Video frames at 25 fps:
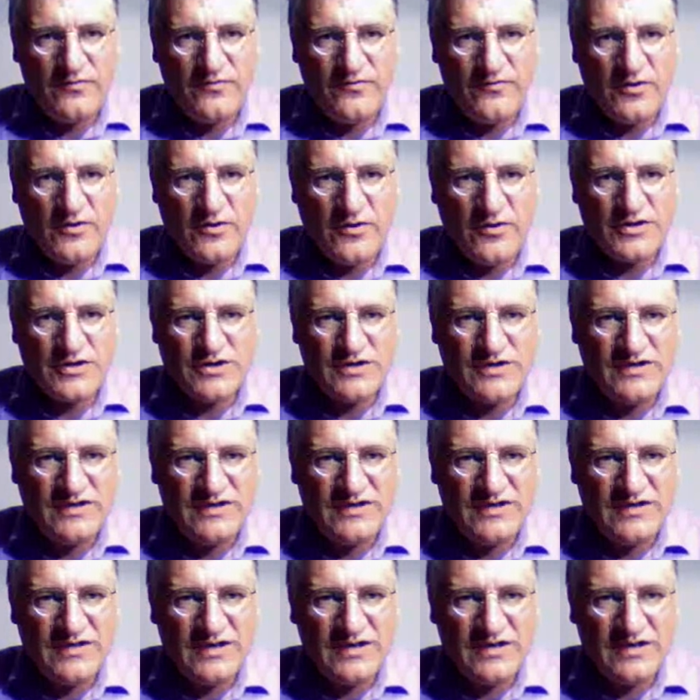function
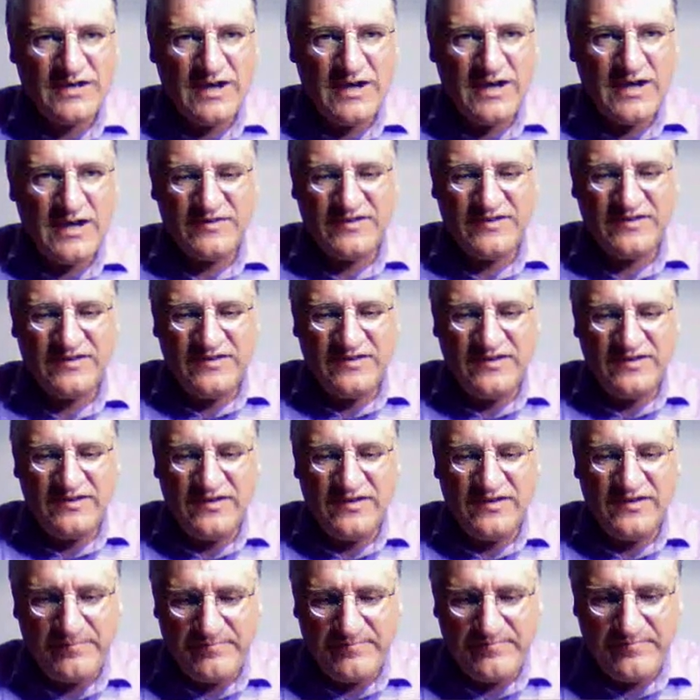here named
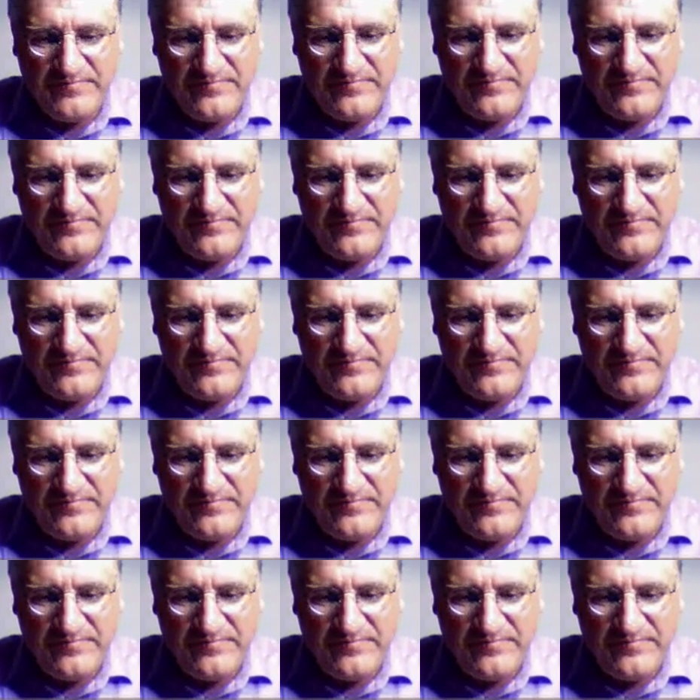csim.